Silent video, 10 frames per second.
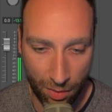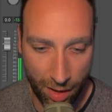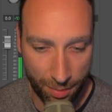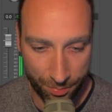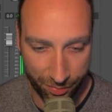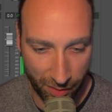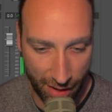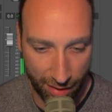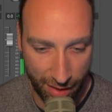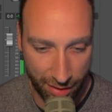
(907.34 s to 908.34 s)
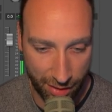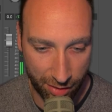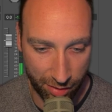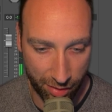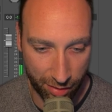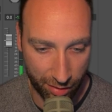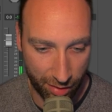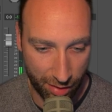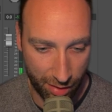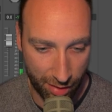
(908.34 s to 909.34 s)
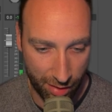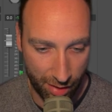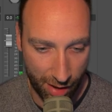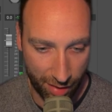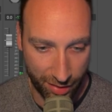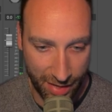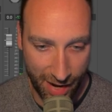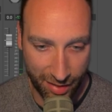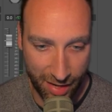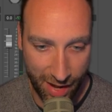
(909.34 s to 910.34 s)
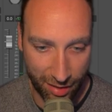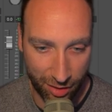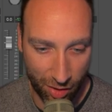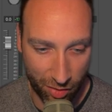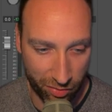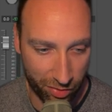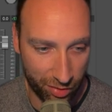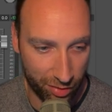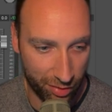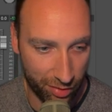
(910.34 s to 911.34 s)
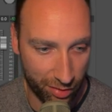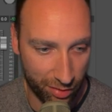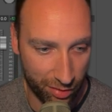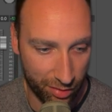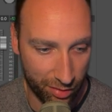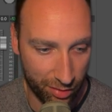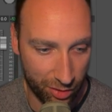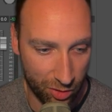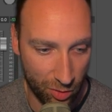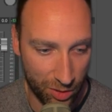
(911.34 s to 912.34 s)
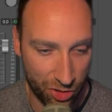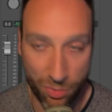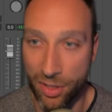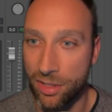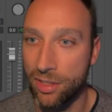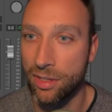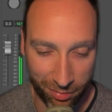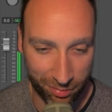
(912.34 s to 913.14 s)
Okay, and let's hear the dectet of solo instruments.